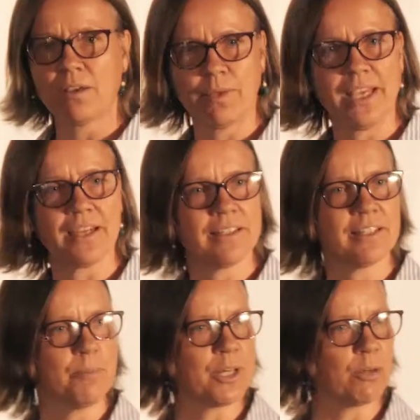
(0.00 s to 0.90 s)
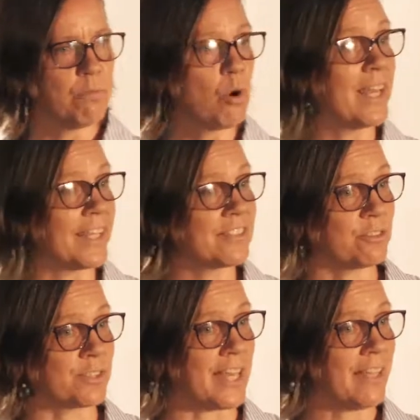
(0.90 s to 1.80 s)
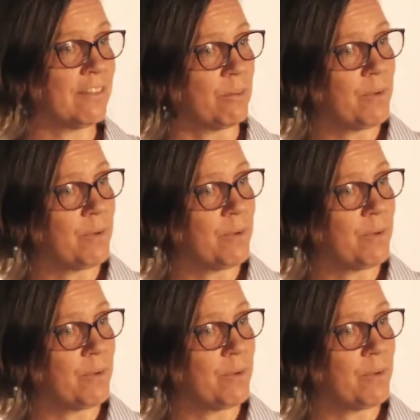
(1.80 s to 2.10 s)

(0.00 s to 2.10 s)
We had a little bit of more legs to stand on.